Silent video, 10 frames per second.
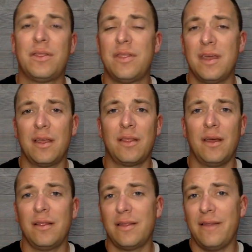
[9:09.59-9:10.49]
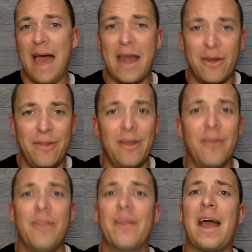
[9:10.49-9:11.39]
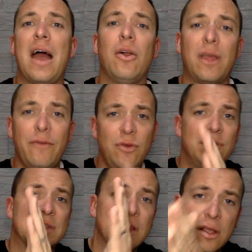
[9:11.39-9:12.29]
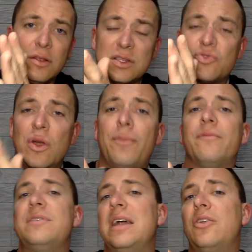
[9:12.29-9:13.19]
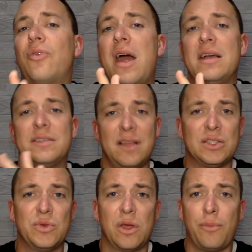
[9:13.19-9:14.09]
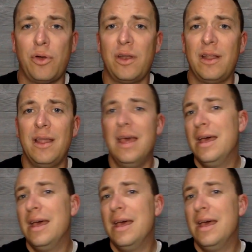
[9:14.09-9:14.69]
the, the, the ladder in there, and then the guy will give you this little strip of dead grass. that's where you can put it in.